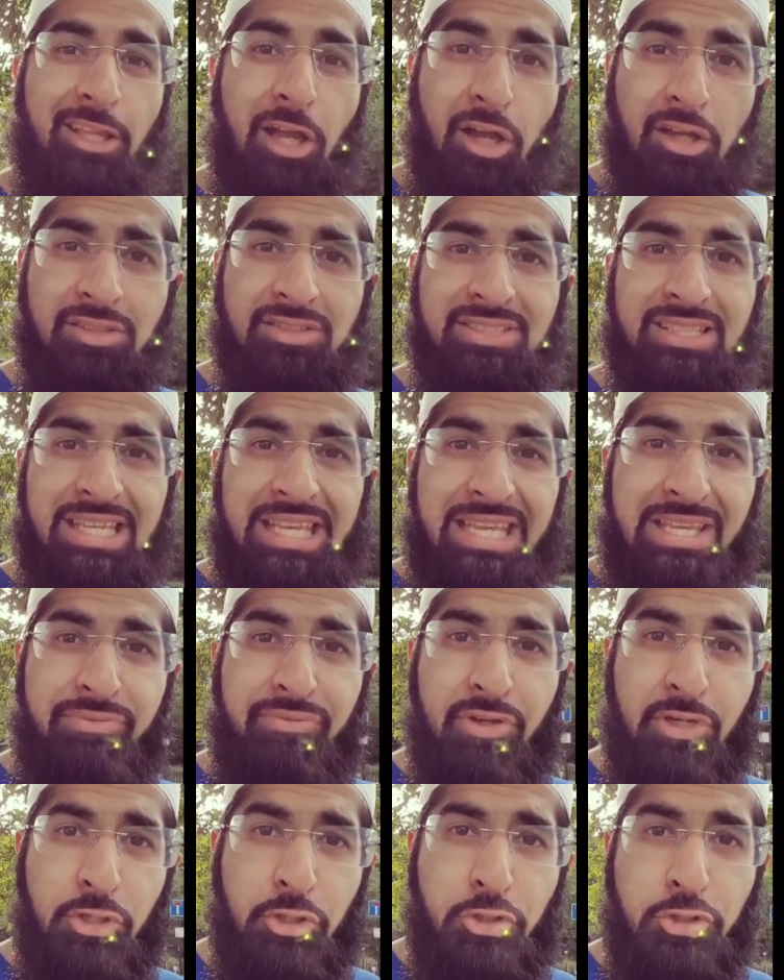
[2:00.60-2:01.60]
Does
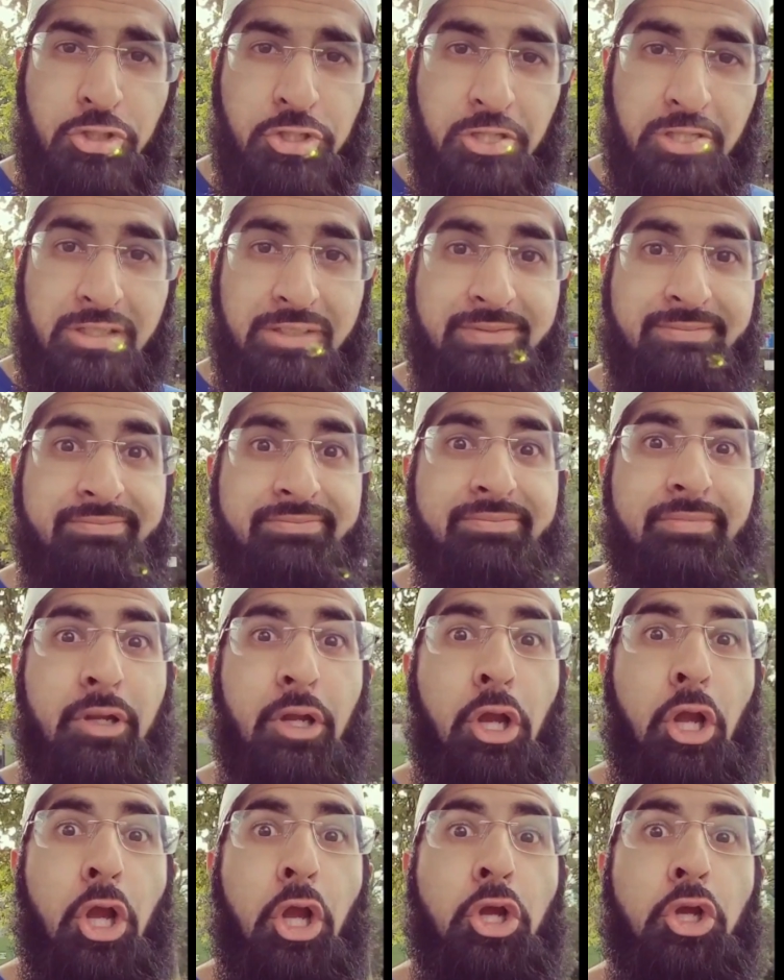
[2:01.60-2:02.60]
evolution
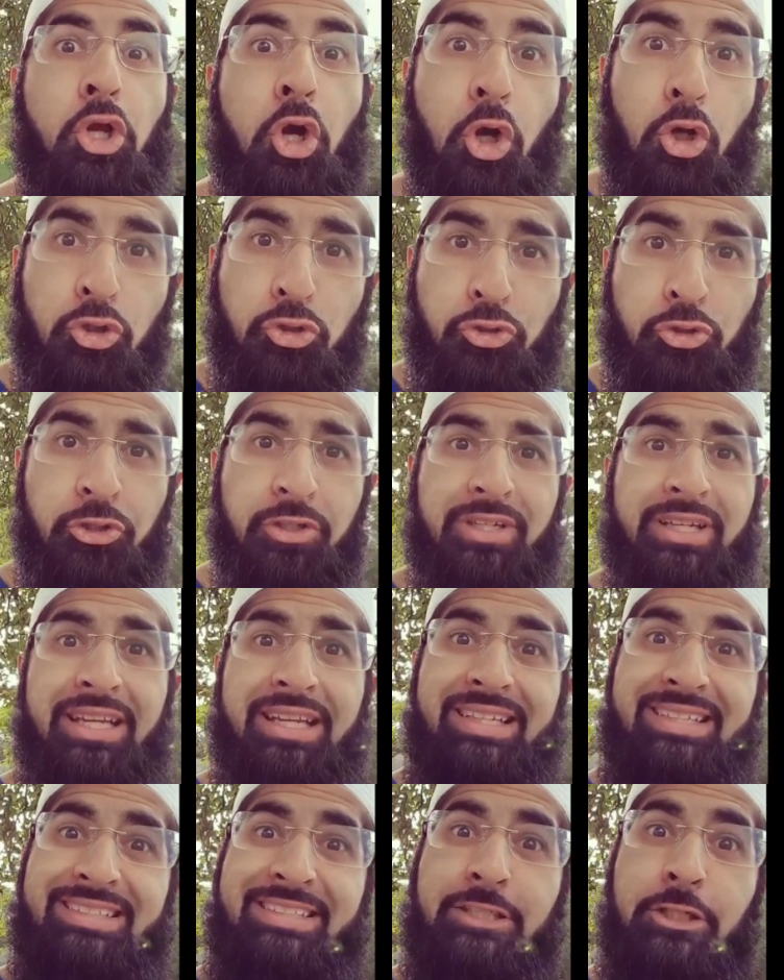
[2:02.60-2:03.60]

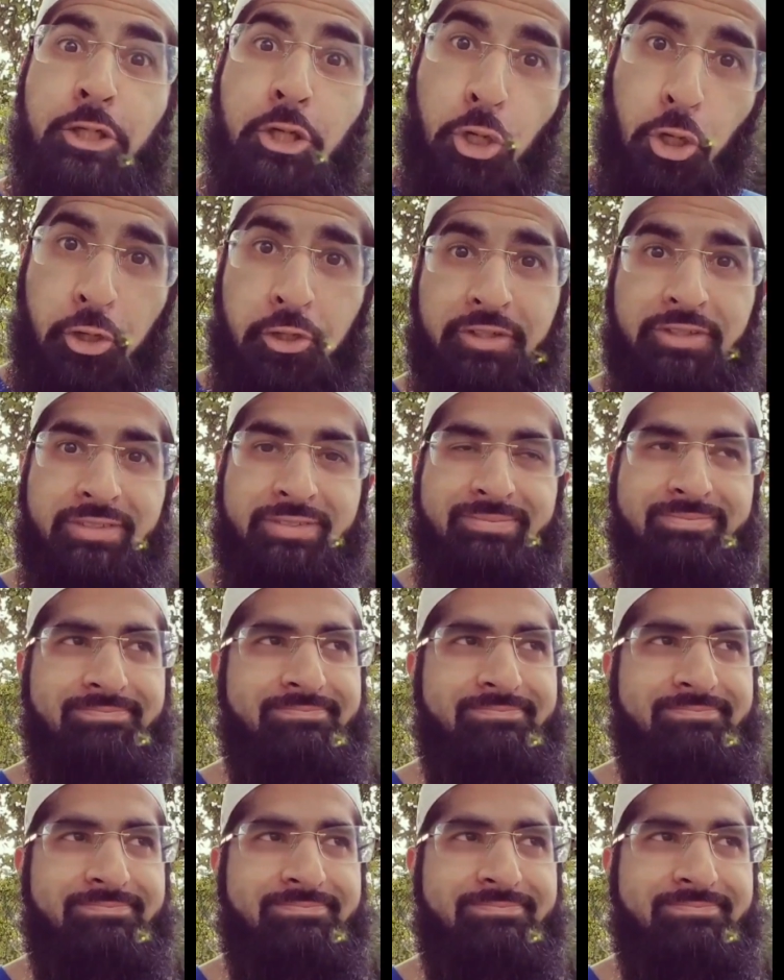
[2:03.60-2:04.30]
contradict God?